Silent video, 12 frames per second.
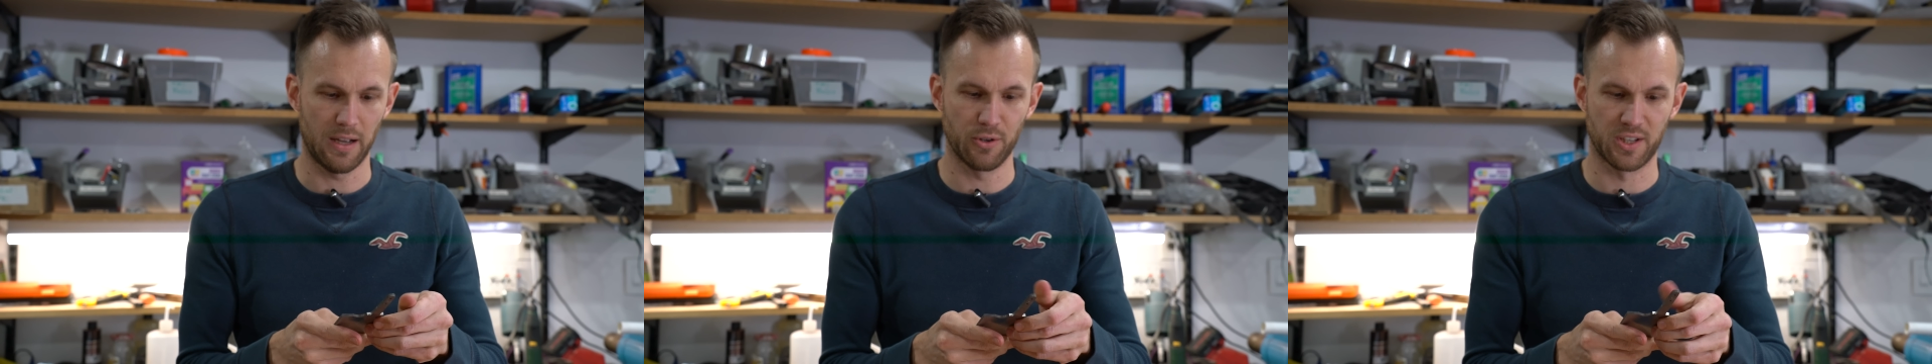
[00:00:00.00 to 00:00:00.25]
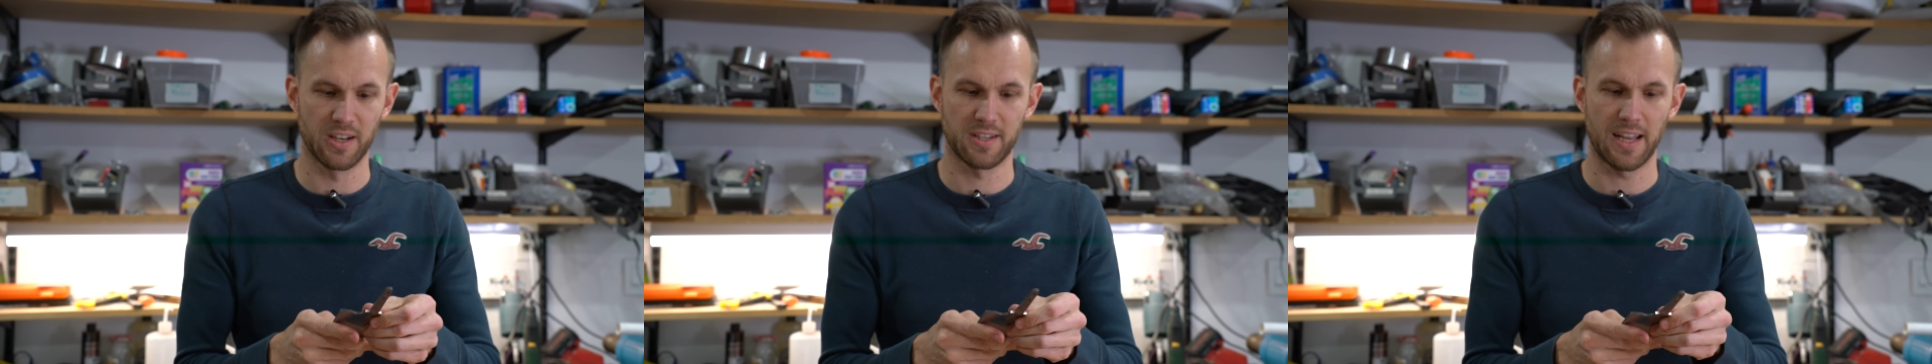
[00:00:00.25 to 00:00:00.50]
I
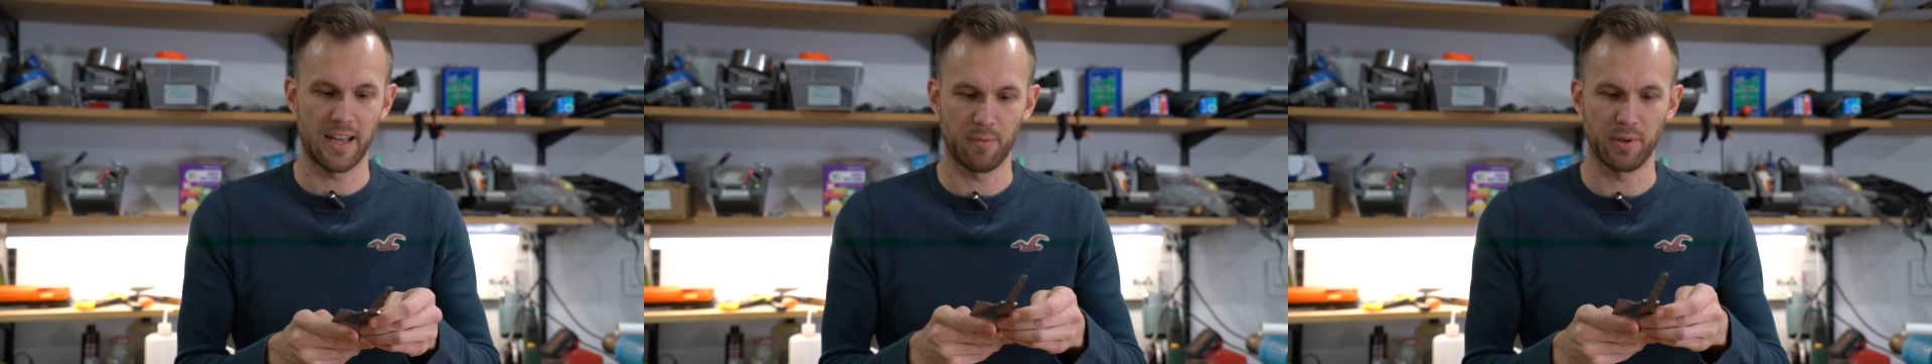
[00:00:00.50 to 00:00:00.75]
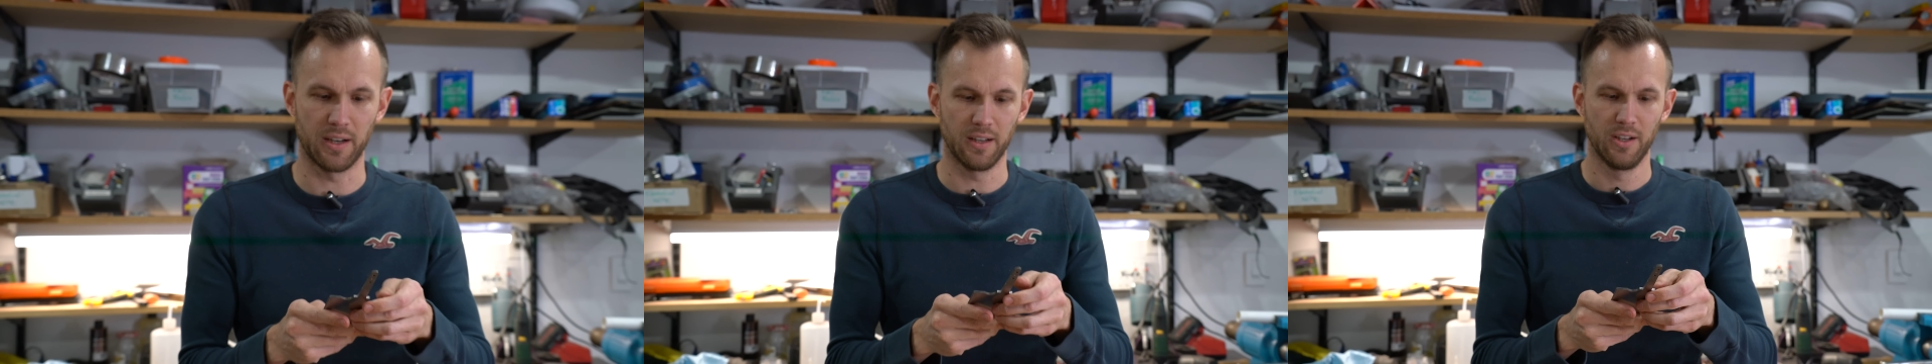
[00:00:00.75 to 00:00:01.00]
was gonna say
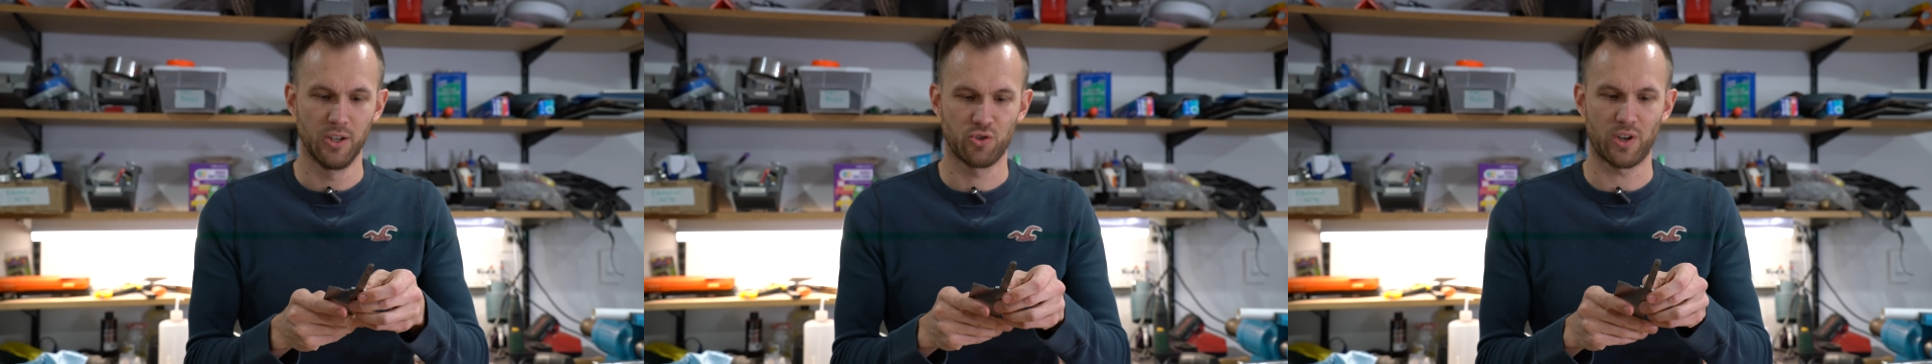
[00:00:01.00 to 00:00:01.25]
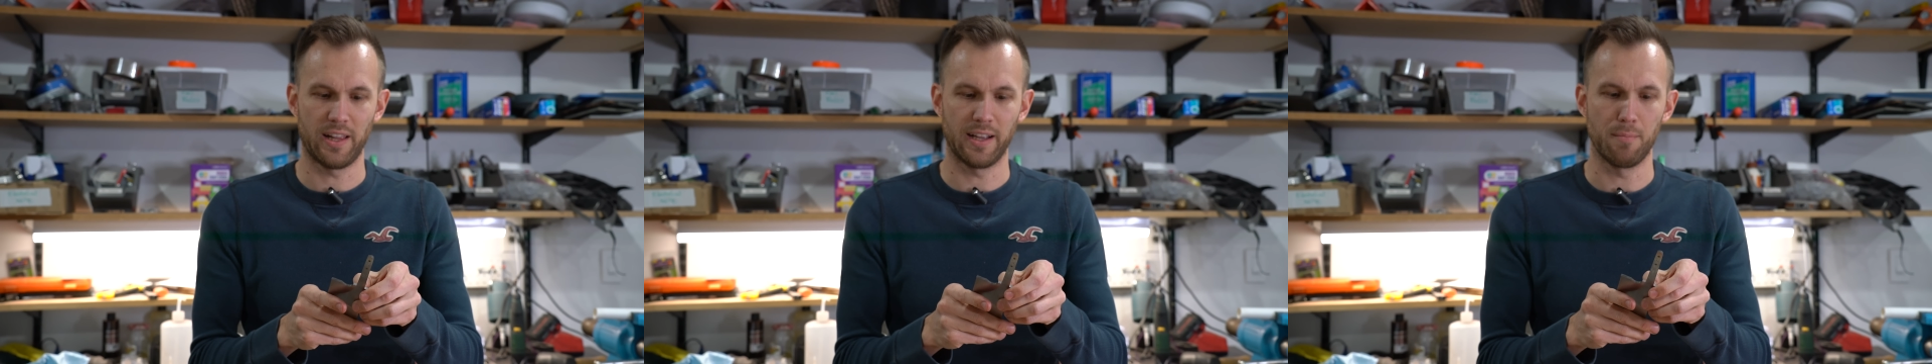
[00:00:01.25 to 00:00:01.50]
I'm gonna
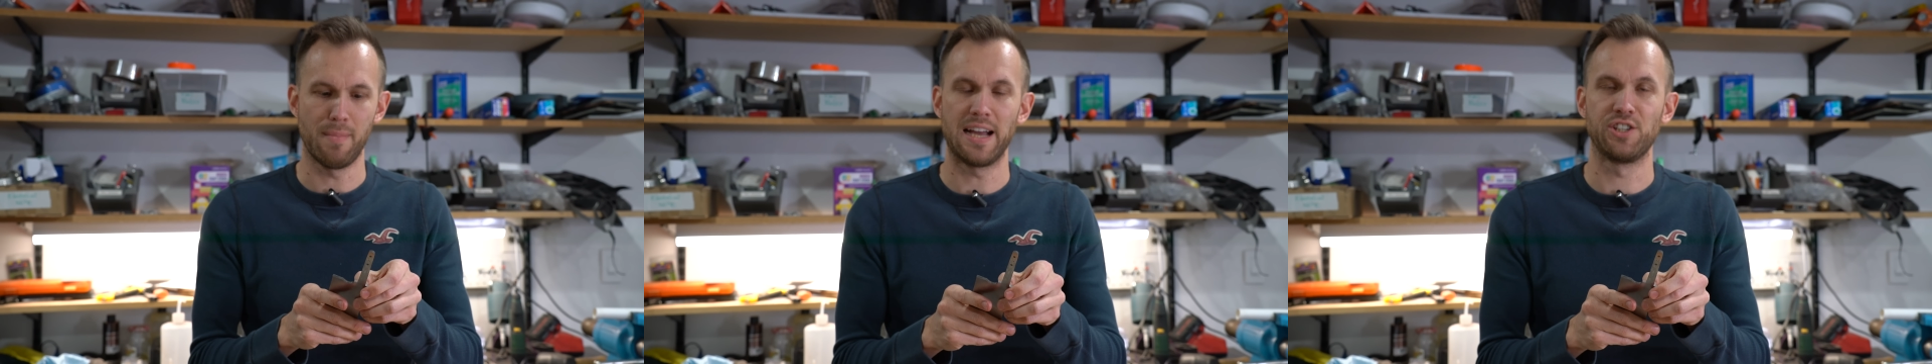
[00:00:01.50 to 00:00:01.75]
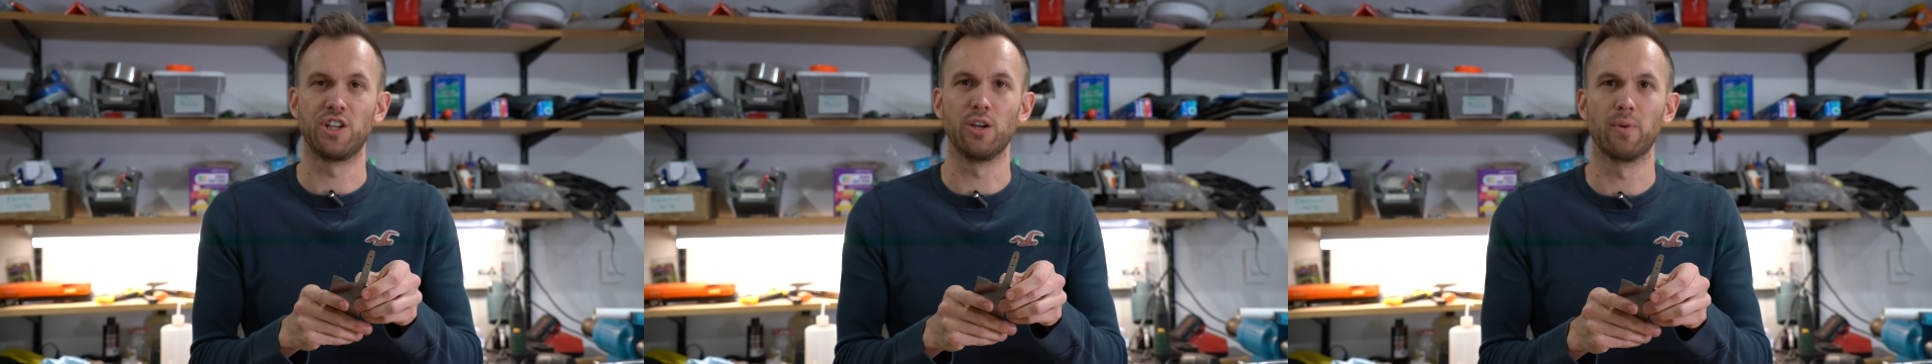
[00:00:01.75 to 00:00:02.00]
try like a magic